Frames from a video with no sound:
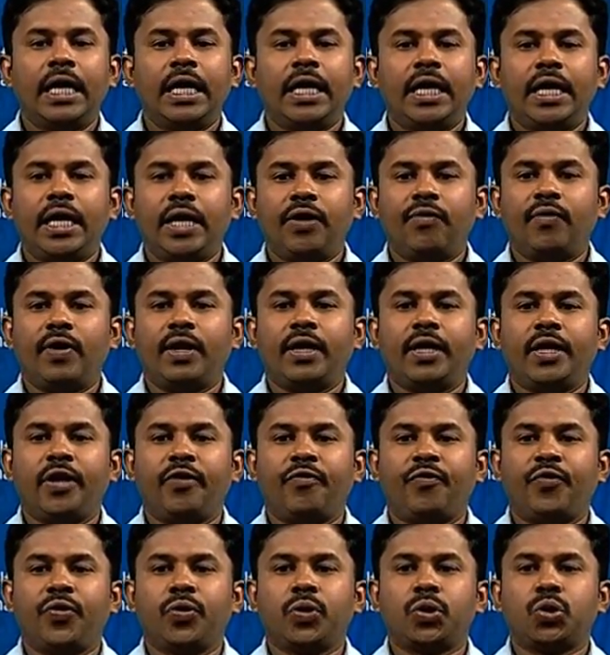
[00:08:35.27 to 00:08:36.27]
even
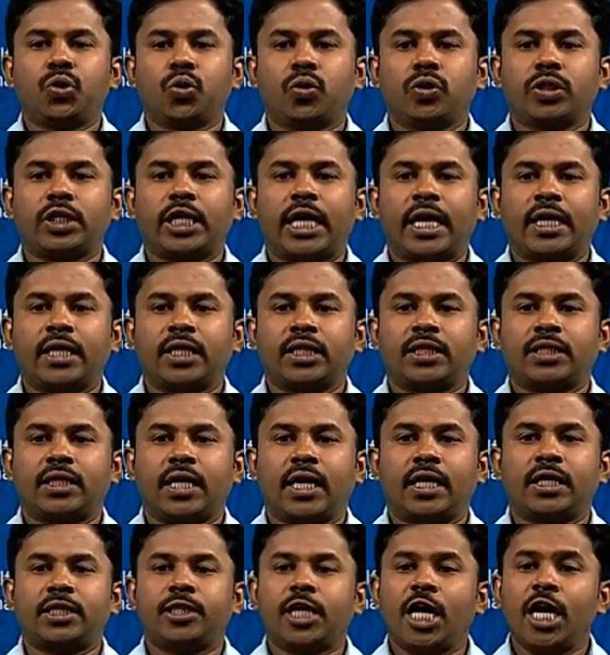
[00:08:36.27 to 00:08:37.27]
if you do not
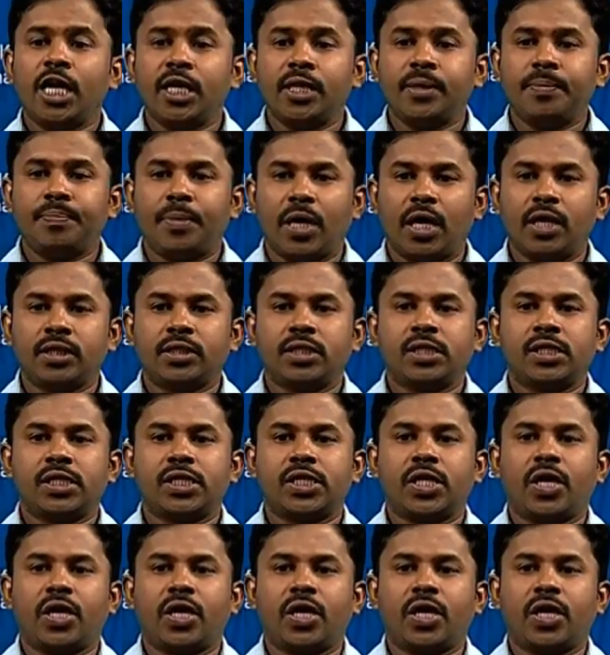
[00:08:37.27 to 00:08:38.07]
understand 10%